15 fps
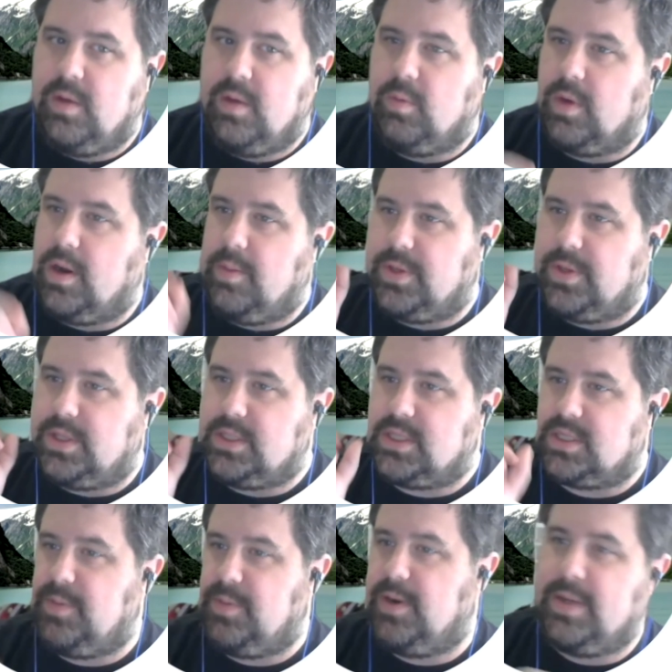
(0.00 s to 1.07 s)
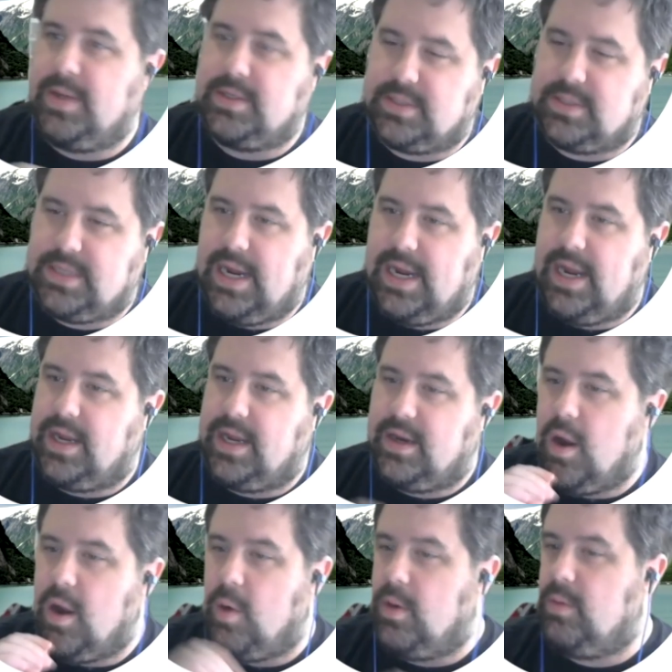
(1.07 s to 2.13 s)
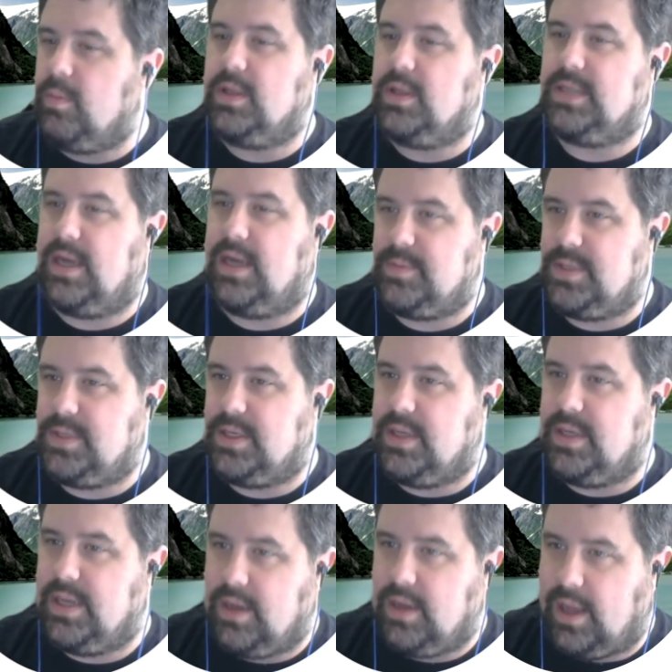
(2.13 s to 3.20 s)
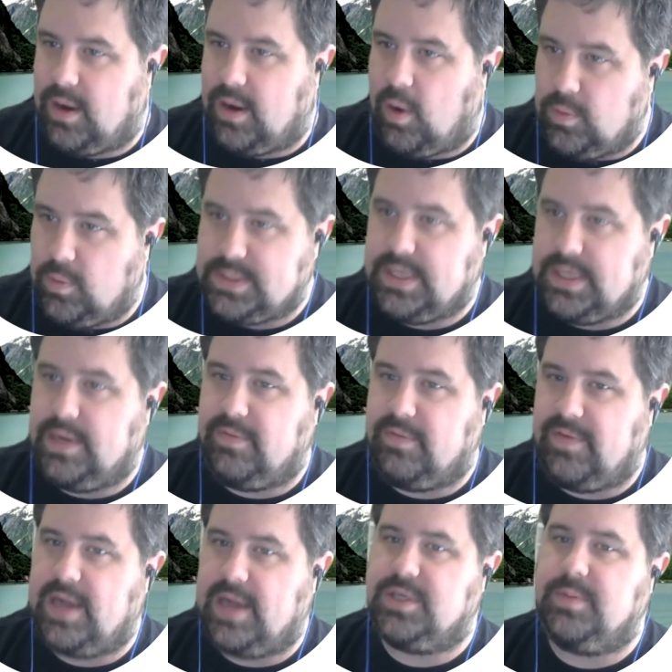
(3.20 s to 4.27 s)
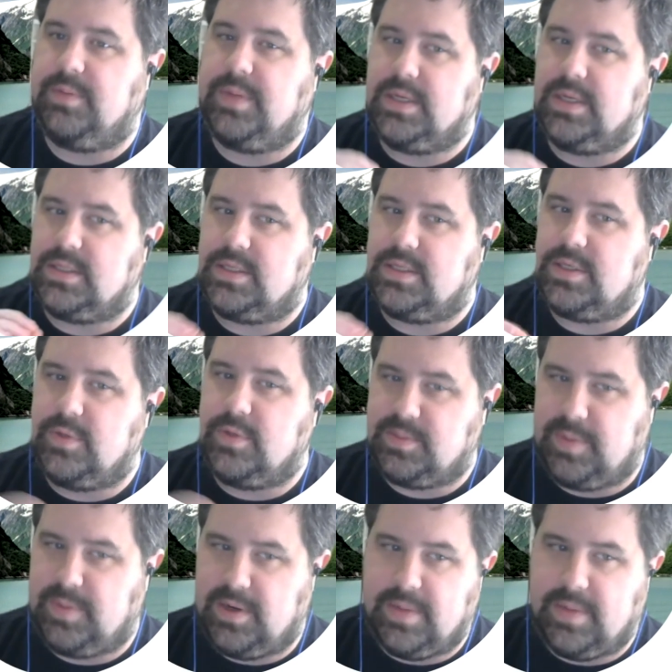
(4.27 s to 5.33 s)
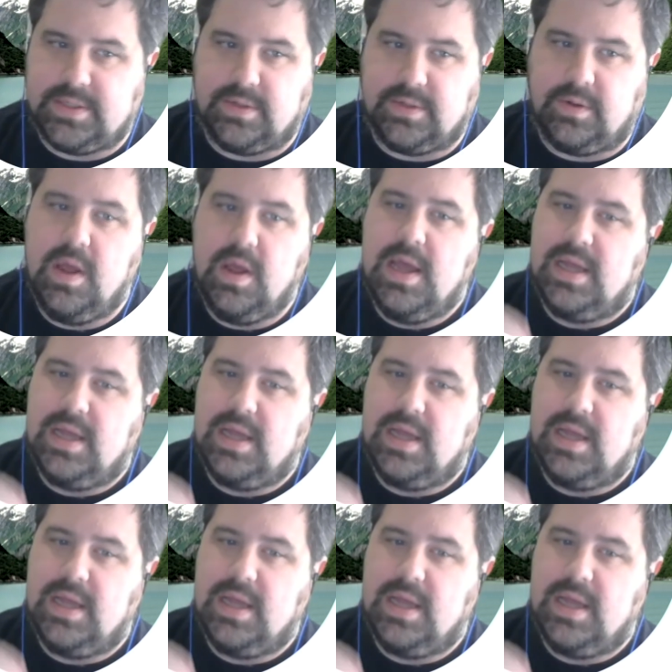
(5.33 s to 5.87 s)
We're going to put this experimental tag. No one will adopt it in like wholesale fashion because it's too experimental.